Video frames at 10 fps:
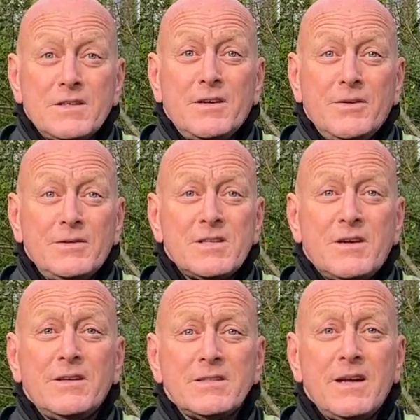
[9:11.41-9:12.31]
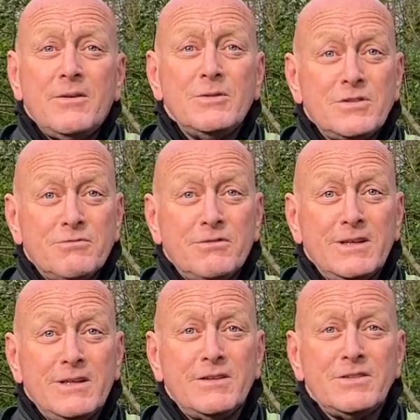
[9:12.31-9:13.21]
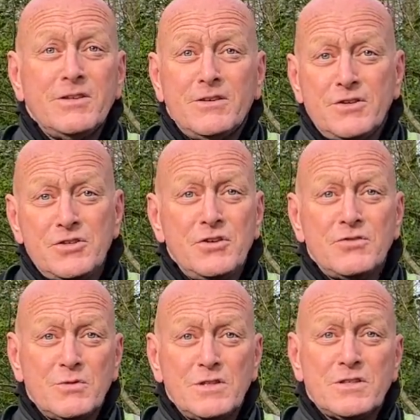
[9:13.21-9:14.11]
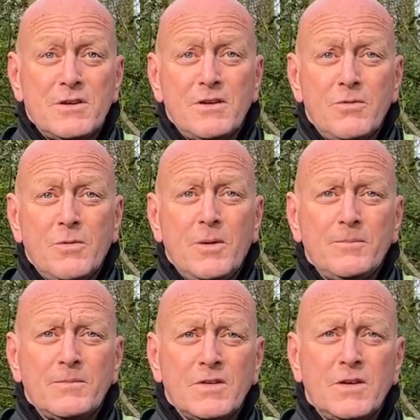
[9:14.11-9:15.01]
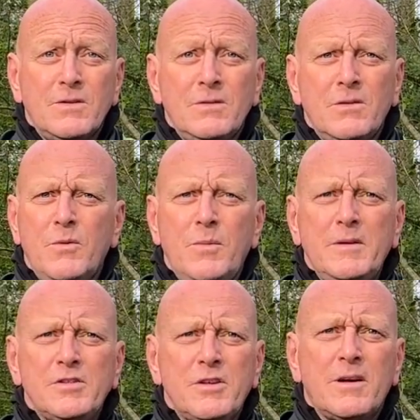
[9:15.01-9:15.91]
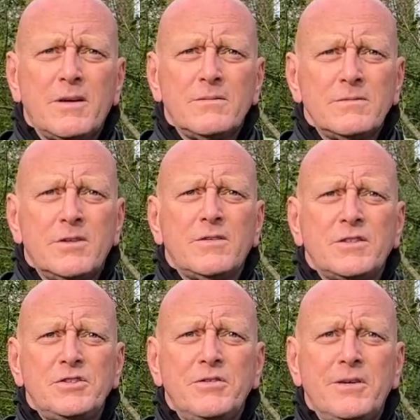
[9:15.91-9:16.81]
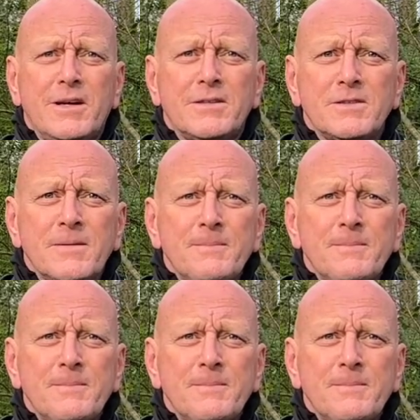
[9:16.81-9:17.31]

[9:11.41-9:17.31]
They're doing tires now, wow. which are really nice. You can choose which tire you want. So we've been shut up. God, they're shooting at us.